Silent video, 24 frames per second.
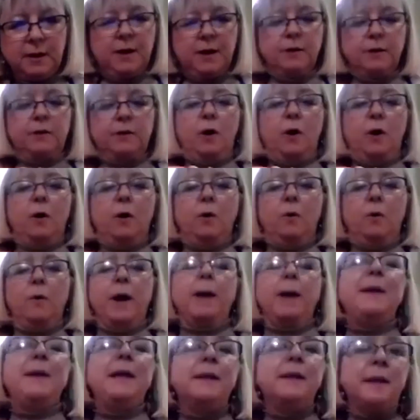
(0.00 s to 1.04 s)
So,
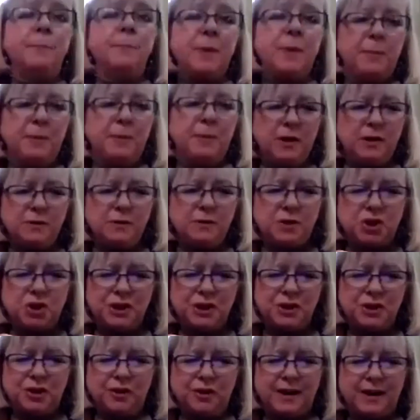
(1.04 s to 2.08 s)
I mean, some people use
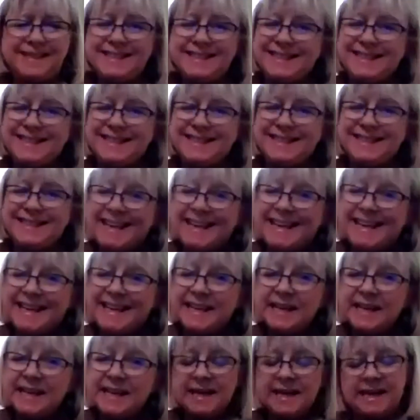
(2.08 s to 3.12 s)
ginger in
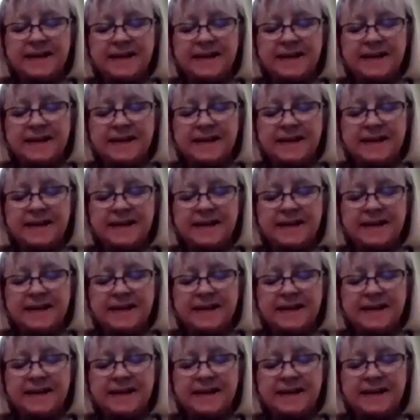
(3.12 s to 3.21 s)
tea.